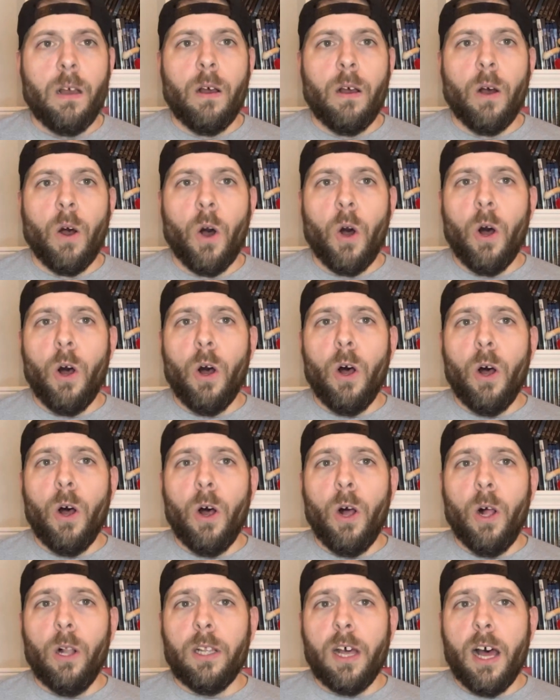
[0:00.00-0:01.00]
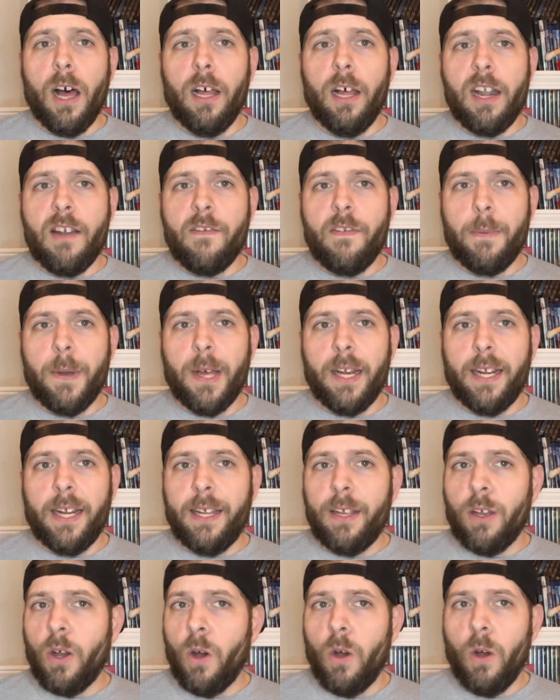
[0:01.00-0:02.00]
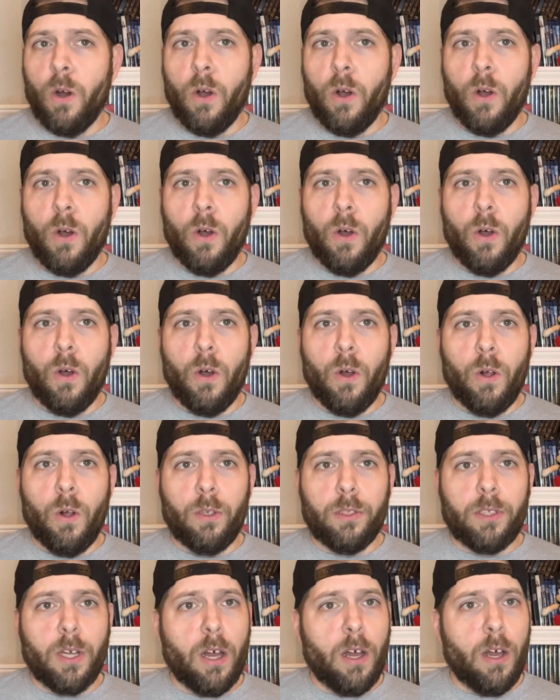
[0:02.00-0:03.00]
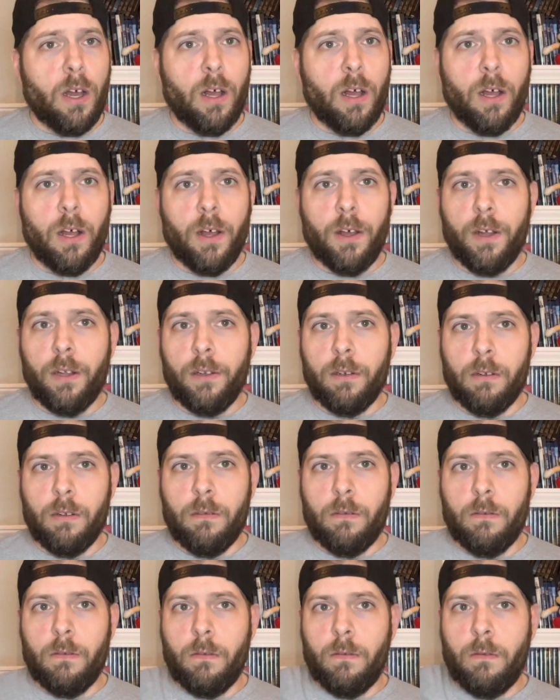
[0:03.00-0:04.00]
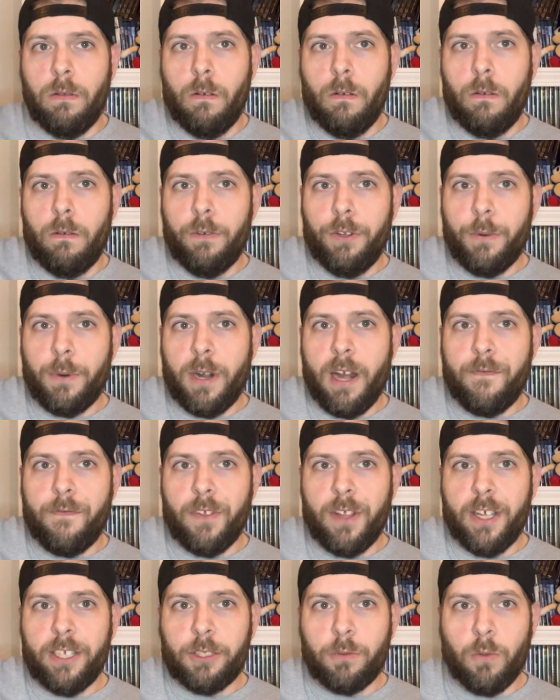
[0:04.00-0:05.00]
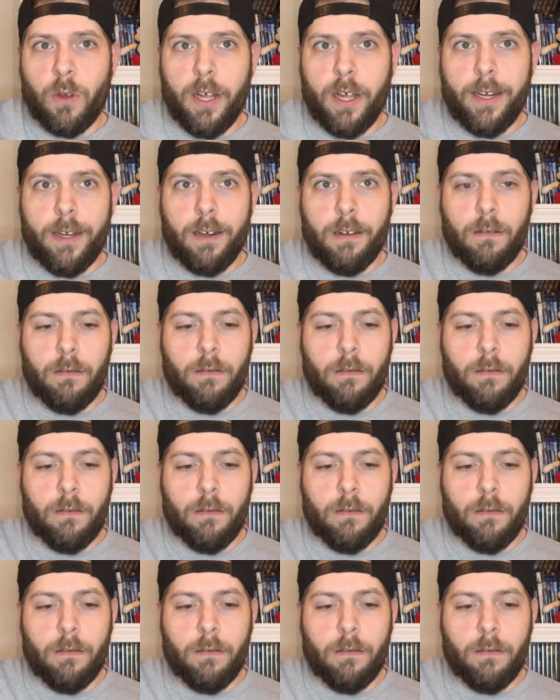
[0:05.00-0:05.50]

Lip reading: Hold on, everybody. Hold on. You ready for this one?